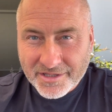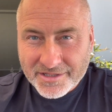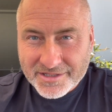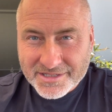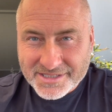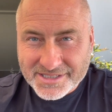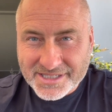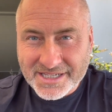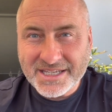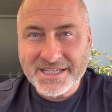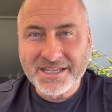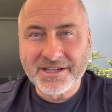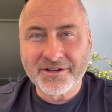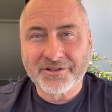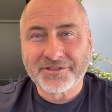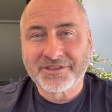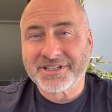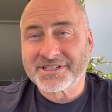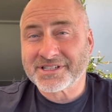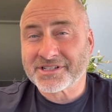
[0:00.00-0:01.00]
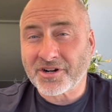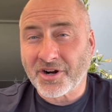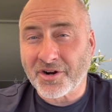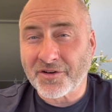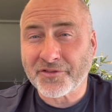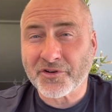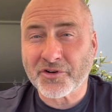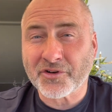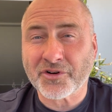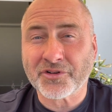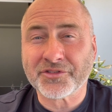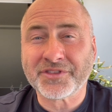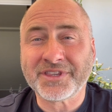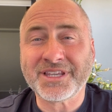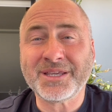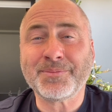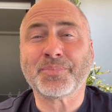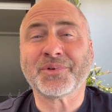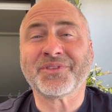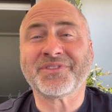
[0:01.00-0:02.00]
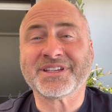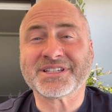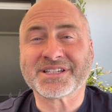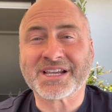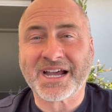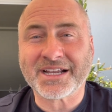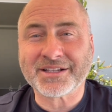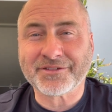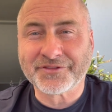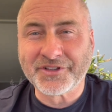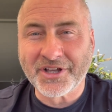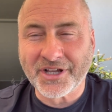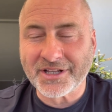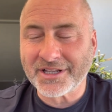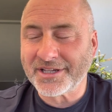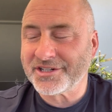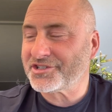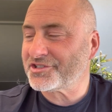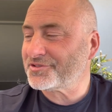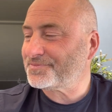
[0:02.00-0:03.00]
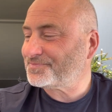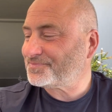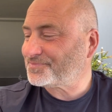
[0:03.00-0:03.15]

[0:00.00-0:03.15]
see or discover or deepen this kind of knowledge,